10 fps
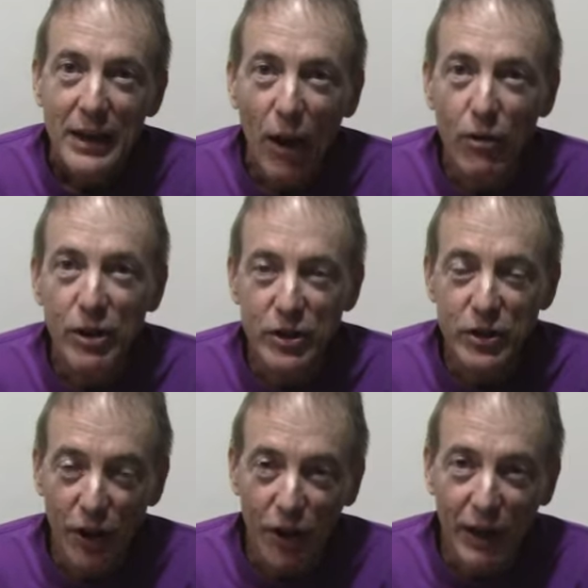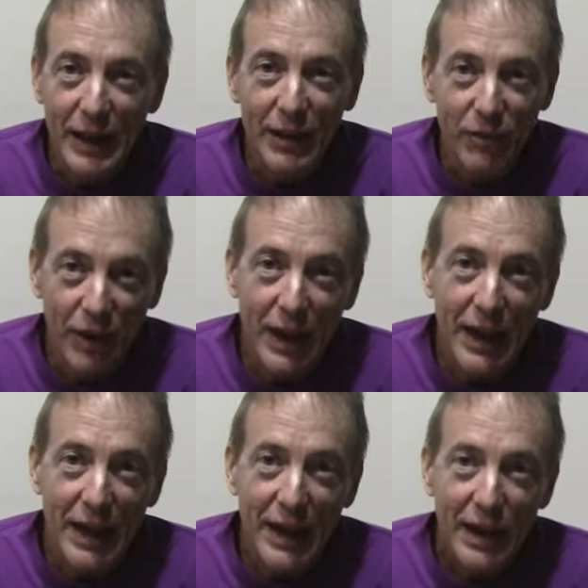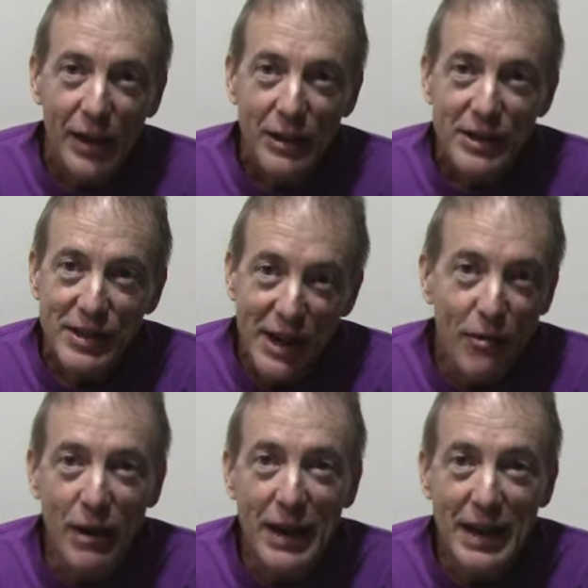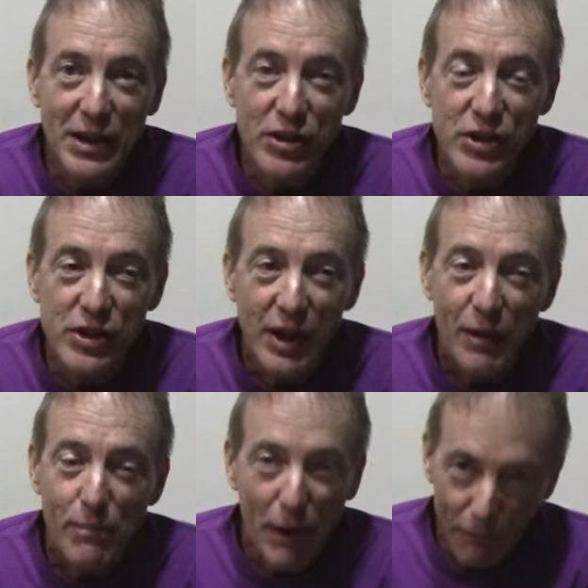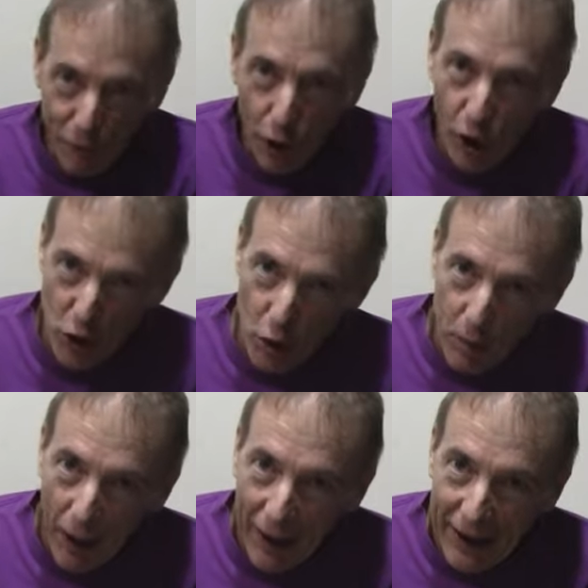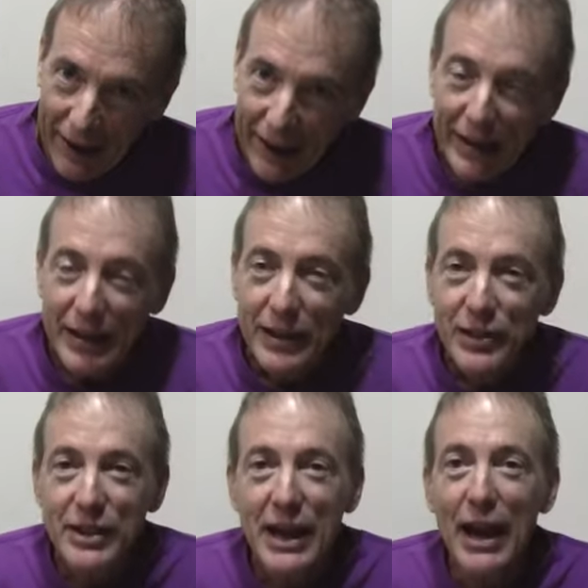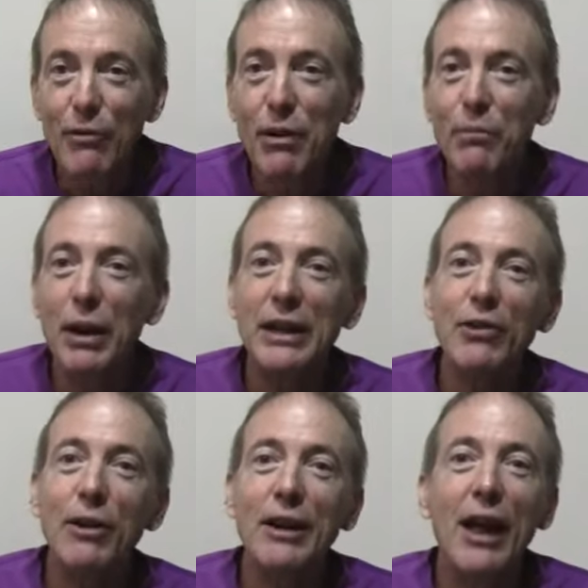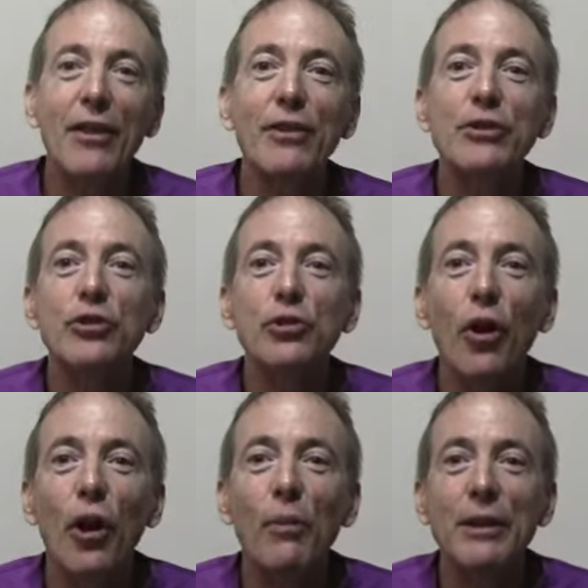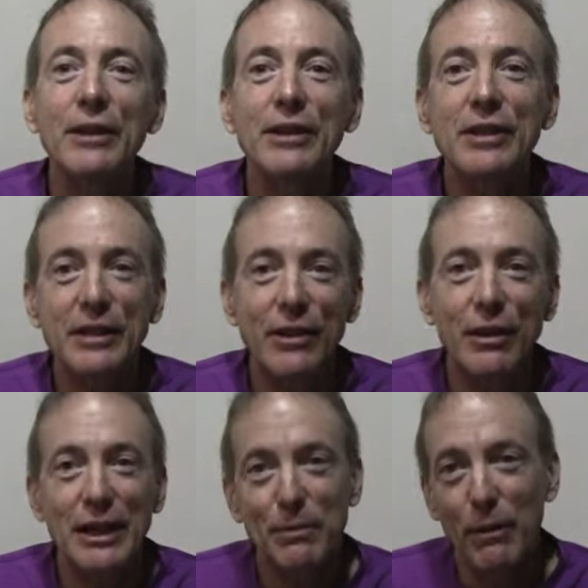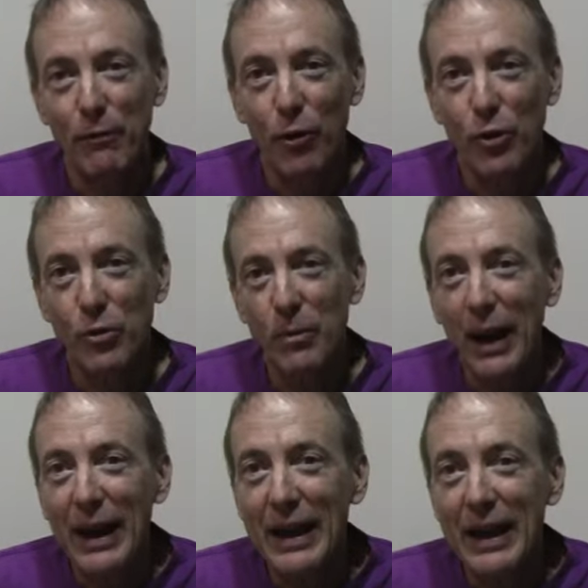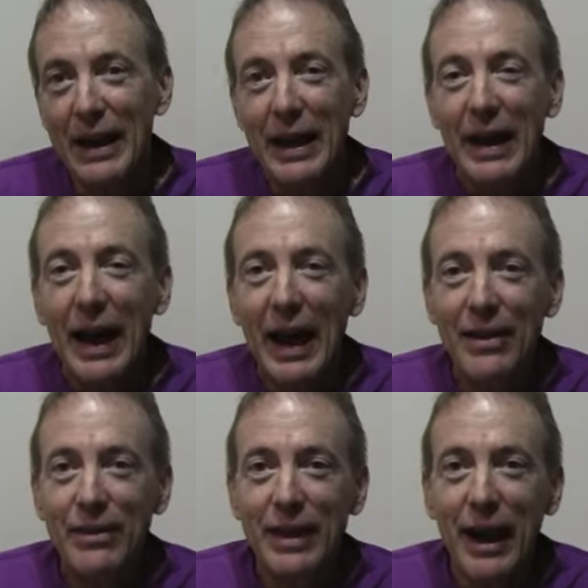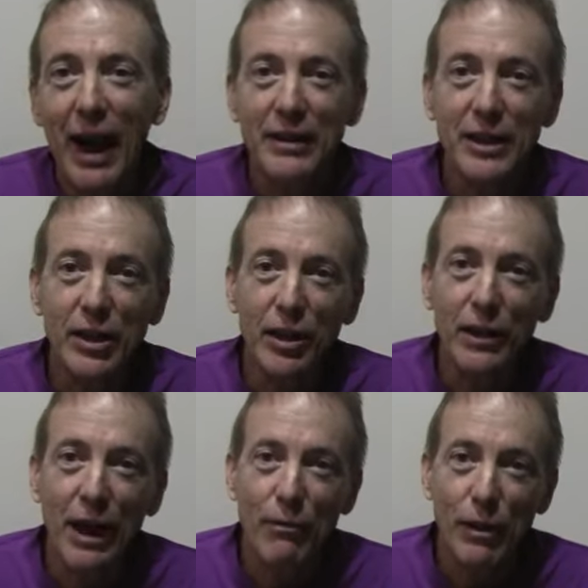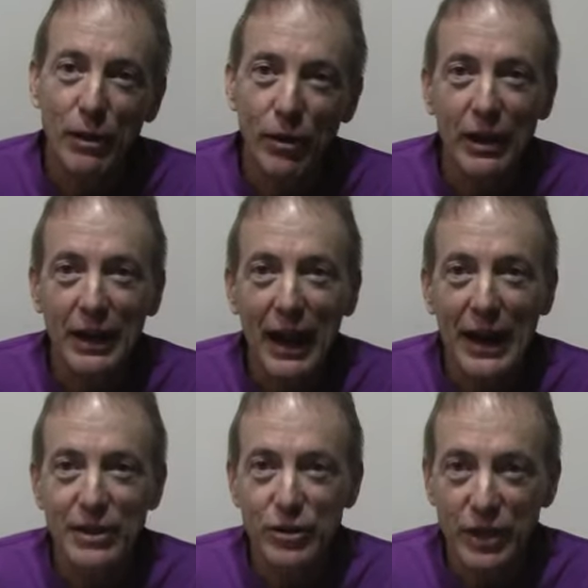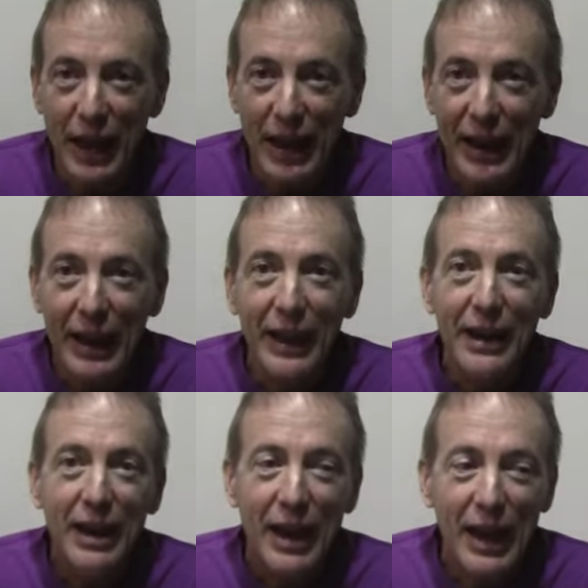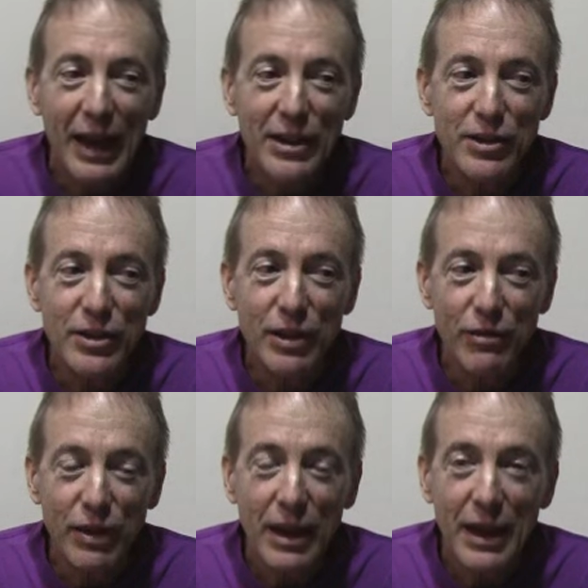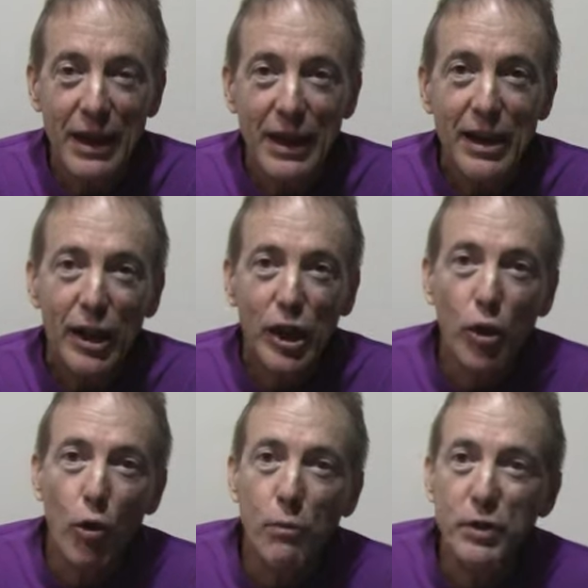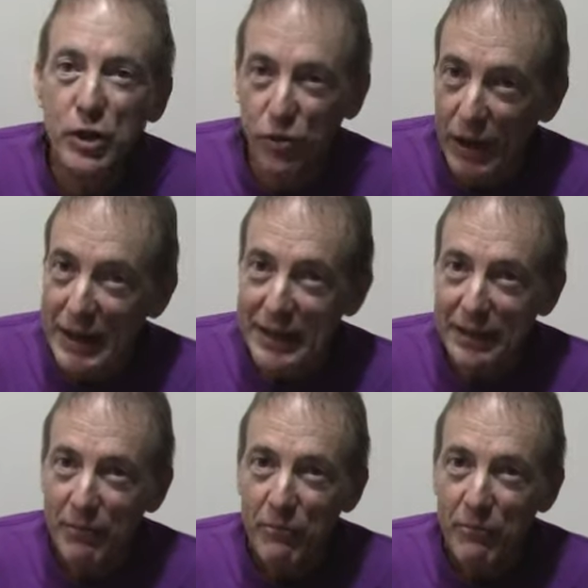Now, concerning the series Before You Buy, today we bring you another installment in the series Before You Buy, and the article that we're looking at today is the Cube Street,